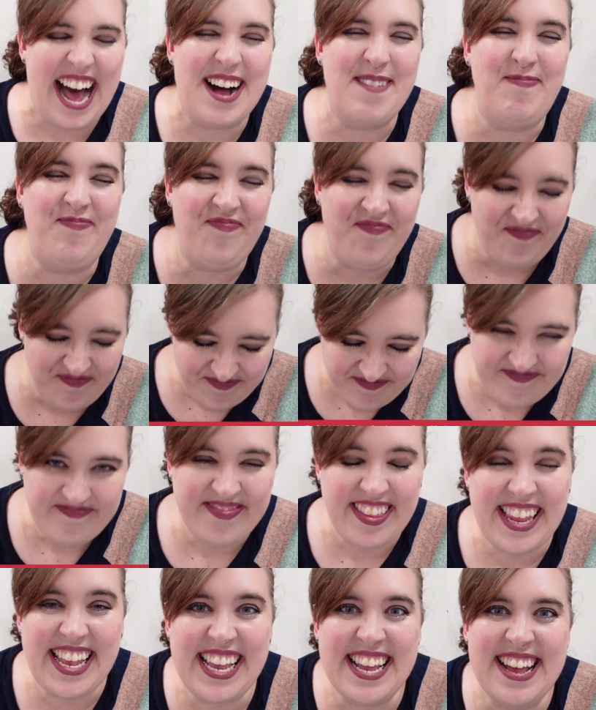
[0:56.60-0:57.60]
um,
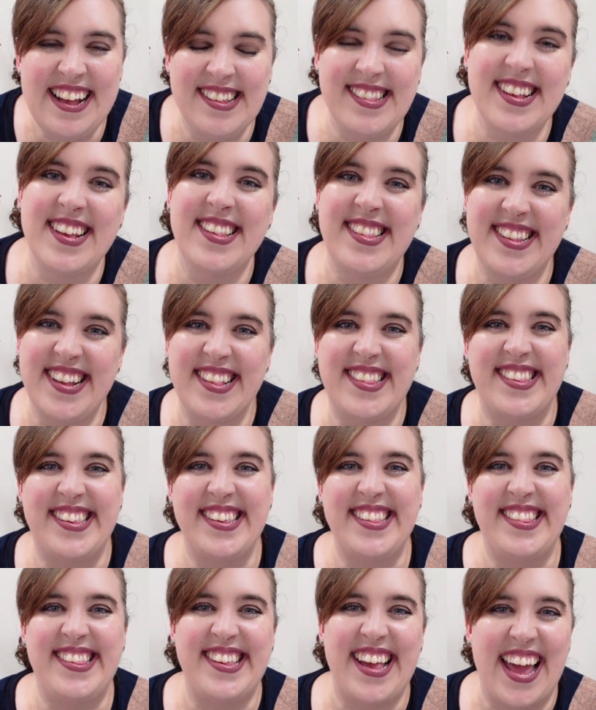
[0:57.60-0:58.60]
as I said,
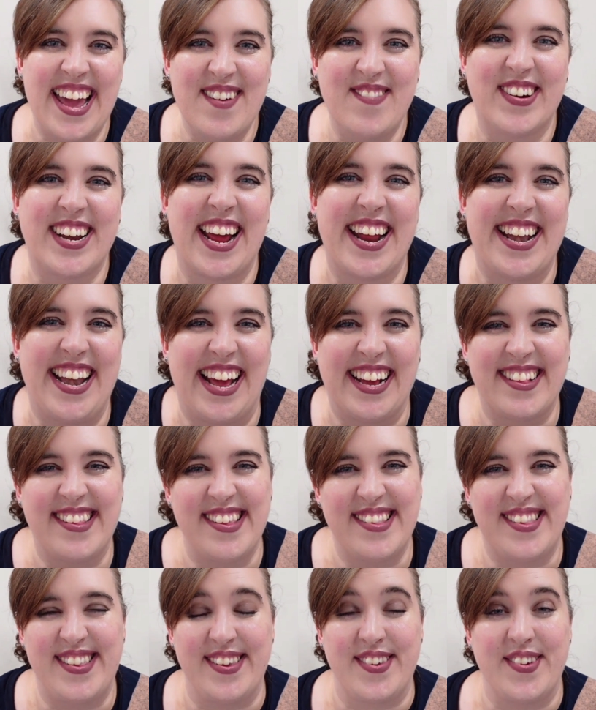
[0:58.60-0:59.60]
today what I'd like
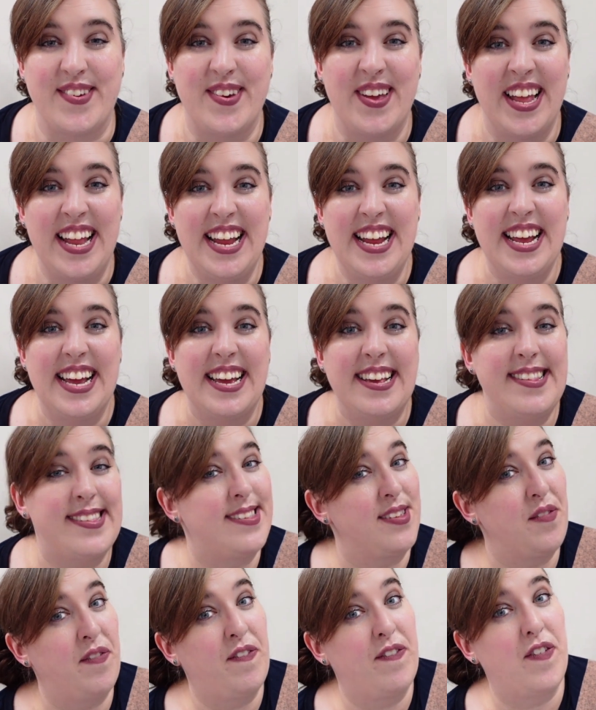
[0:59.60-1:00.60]
to do is
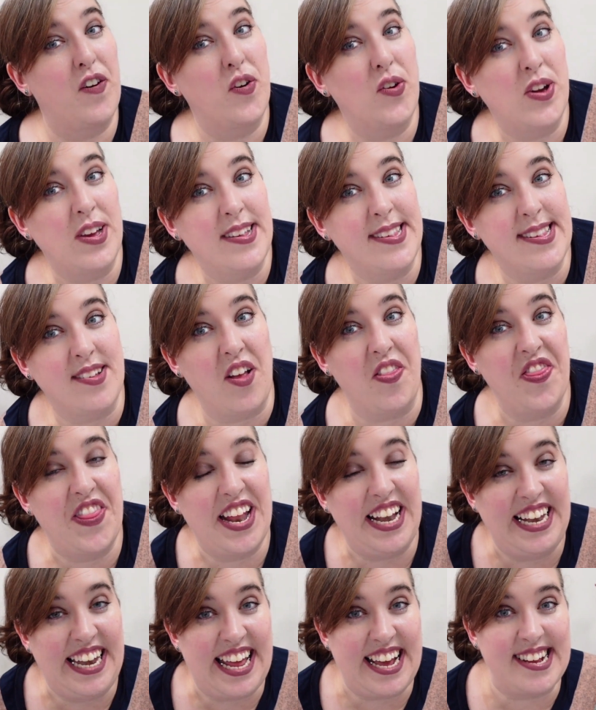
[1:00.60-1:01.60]
to focus on the
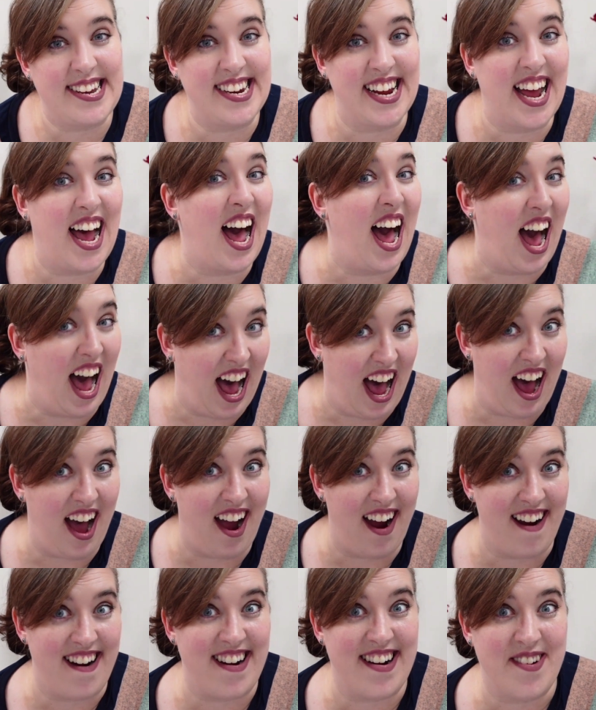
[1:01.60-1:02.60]
letter
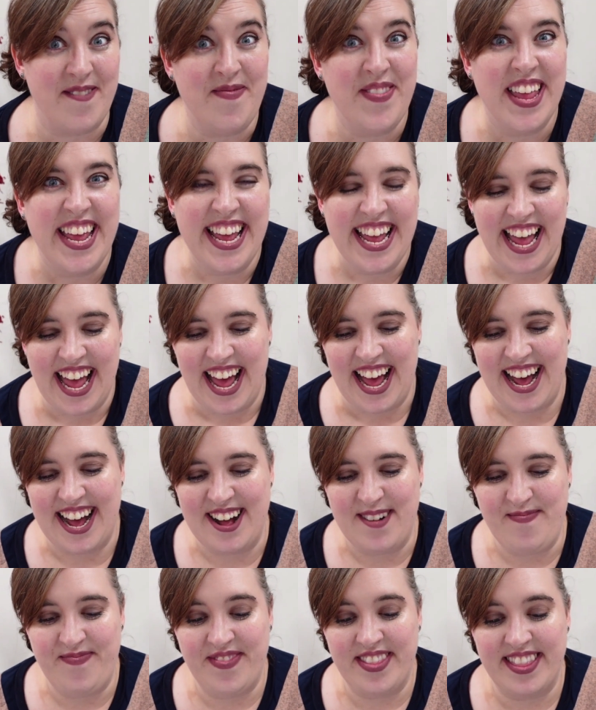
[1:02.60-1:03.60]
R.
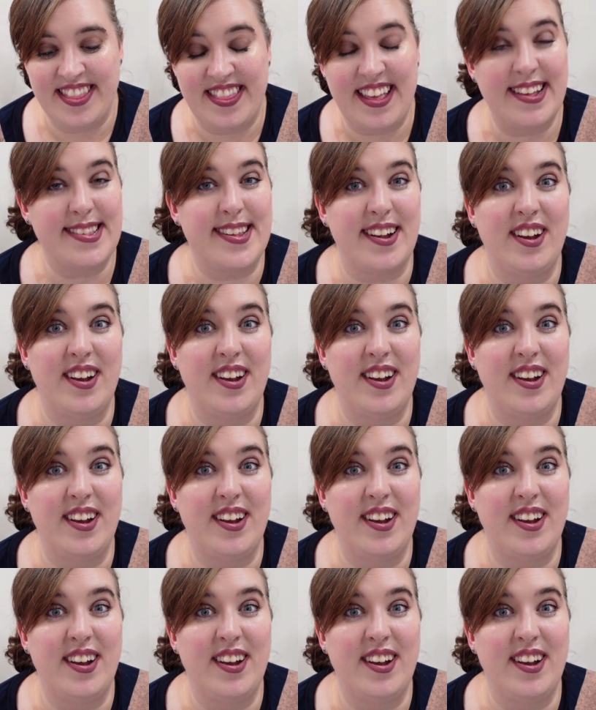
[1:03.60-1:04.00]
Um, there's